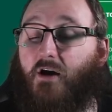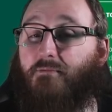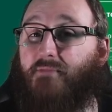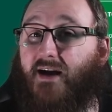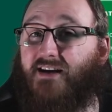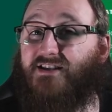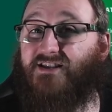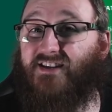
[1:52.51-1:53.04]
I
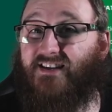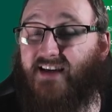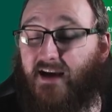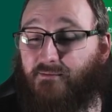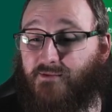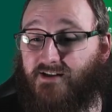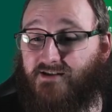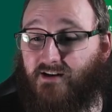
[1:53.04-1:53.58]
managed to get
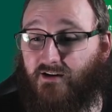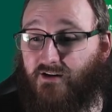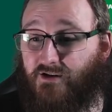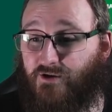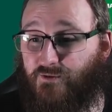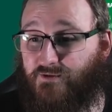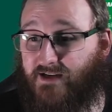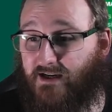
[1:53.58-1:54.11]
him to sign a
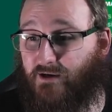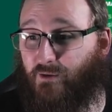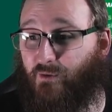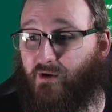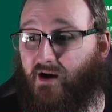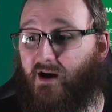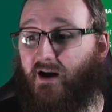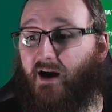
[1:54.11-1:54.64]
new deal,
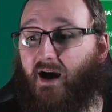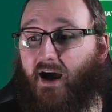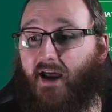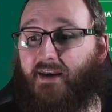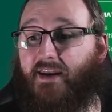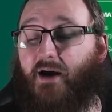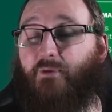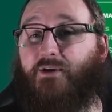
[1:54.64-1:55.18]
and
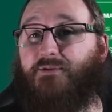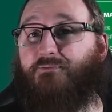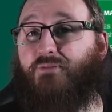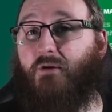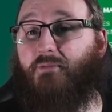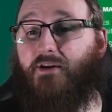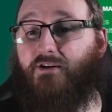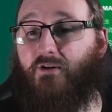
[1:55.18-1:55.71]
now he's
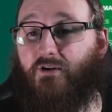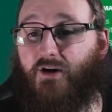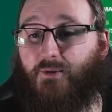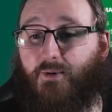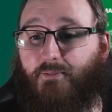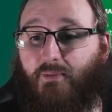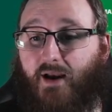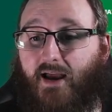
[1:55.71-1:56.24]
probably not going to be
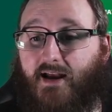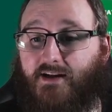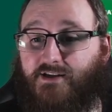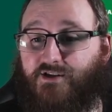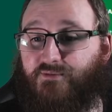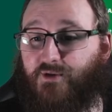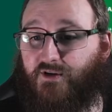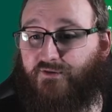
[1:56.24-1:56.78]
playing too
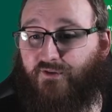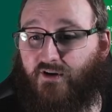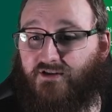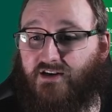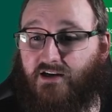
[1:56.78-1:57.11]
much for us.